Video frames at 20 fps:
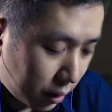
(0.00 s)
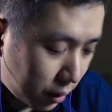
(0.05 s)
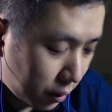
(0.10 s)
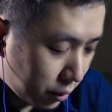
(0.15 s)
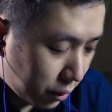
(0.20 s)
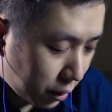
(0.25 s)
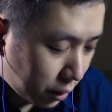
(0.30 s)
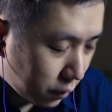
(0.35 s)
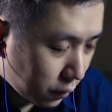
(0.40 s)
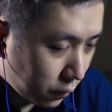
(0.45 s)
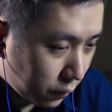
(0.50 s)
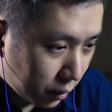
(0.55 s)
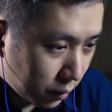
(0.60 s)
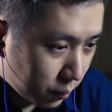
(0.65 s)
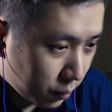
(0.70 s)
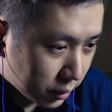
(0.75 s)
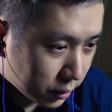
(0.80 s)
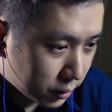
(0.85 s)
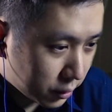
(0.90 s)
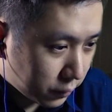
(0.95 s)
Thank you
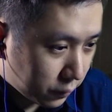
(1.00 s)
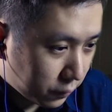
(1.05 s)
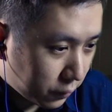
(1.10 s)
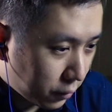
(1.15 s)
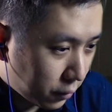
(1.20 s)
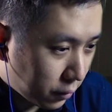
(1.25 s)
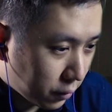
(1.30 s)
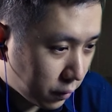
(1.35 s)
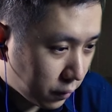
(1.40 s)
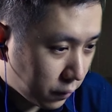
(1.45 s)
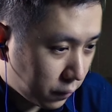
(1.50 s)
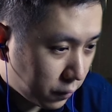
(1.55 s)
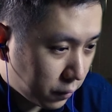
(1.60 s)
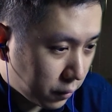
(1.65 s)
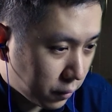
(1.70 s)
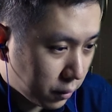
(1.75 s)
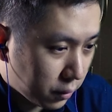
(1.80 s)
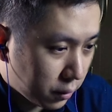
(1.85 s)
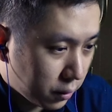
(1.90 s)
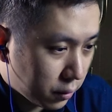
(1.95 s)
very much for
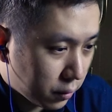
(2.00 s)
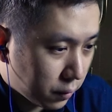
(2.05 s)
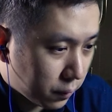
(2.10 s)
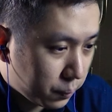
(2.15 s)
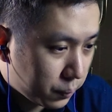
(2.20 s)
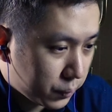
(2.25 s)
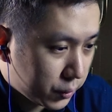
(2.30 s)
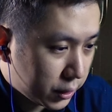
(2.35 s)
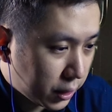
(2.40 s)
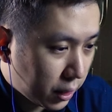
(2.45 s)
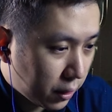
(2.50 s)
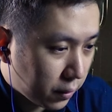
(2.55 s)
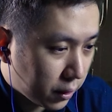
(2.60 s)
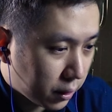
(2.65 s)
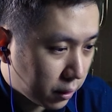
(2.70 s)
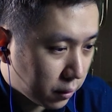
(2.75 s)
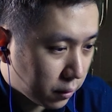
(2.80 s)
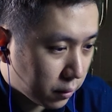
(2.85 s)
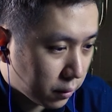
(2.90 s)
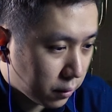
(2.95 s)

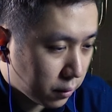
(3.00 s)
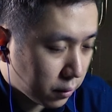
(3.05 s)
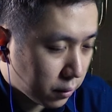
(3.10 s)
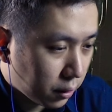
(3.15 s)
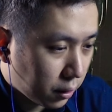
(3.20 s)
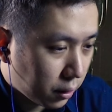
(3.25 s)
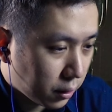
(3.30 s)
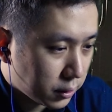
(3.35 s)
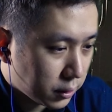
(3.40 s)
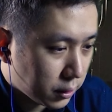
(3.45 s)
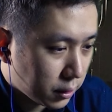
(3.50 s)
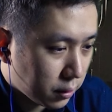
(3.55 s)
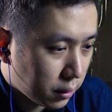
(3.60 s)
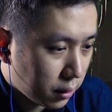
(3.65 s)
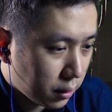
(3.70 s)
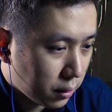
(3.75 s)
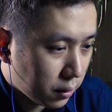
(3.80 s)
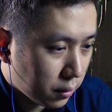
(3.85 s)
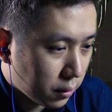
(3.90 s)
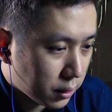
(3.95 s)
sharing your thoughts
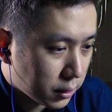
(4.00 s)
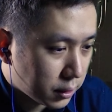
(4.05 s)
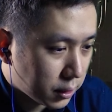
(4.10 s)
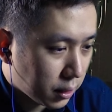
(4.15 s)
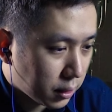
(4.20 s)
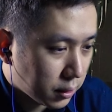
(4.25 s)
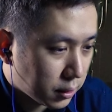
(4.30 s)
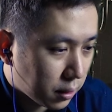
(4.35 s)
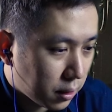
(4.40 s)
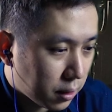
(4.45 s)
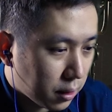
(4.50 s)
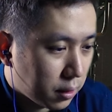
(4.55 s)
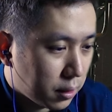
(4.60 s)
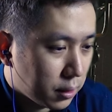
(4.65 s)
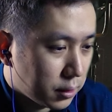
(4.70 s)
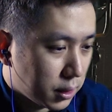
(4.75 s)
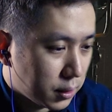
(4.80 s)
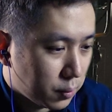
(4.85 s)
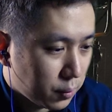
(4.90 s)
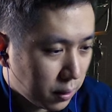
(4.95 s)
and your insights. I think
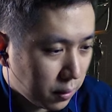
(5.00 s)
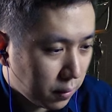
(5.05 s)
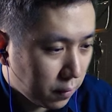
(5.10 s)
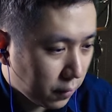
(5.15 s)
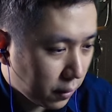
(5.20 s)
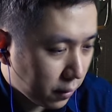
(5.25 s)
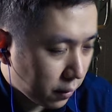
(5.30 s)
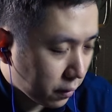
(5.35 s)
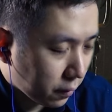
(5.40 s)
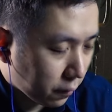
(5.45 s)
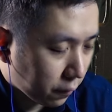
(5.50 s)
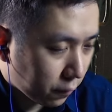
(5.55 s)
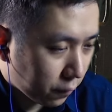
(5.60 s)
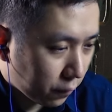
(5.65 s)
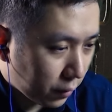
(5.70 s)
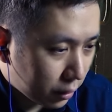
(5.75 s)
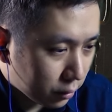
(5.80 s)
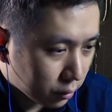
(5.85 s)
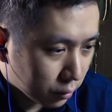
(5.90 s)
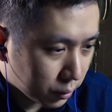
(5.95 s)
this has been very
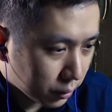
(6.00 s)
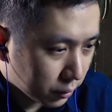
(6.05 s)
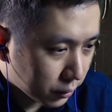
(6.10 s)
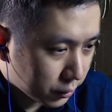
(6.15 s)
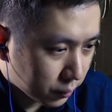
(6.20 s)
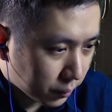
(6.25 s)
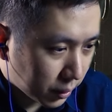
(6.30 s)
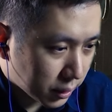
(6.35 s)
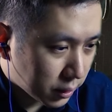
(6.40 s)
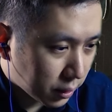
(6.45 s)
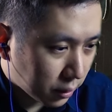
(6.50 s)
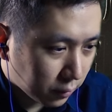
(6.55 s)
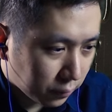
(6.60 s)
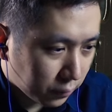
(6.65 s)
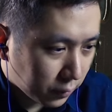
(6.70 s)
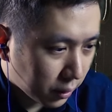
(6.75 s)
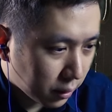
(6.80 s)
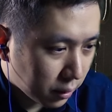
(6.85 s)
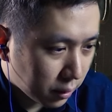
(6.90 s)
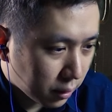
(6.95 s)
valuable to
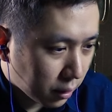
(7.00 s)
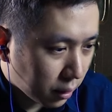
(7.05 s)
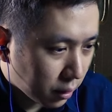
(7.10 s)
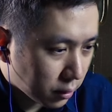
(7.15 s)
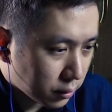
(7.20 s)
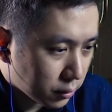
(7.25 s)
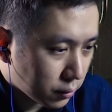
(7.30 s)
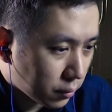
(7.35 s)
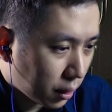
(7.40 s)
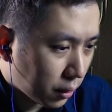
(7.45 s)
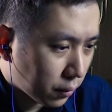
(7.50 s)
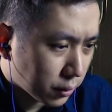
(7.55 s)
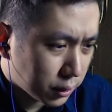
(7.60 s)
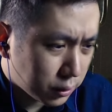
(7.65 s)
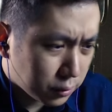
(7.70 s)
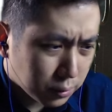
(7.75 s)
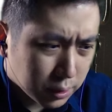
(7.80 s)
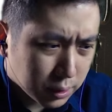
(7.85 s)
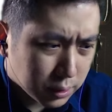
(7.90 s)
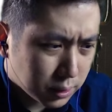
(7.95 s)
myself and to our
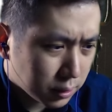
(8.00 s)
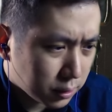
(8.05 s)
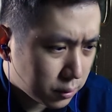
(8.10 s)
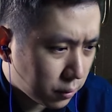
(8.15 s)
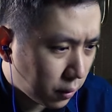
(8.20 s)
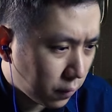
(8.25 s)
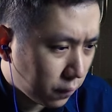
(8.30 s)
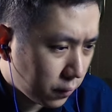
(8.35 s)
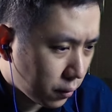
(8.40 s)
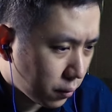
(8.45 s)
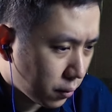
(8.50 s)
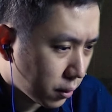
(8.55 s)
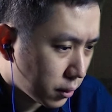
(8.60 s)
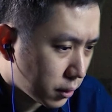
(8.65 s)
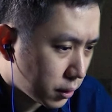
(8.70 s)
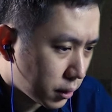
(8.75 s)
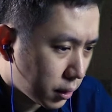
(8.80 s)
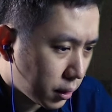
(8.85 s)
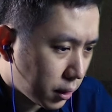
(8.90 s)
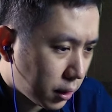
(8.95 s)
students and to our
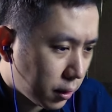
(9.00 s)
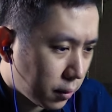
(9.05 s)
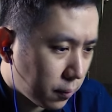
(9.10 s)
viewers.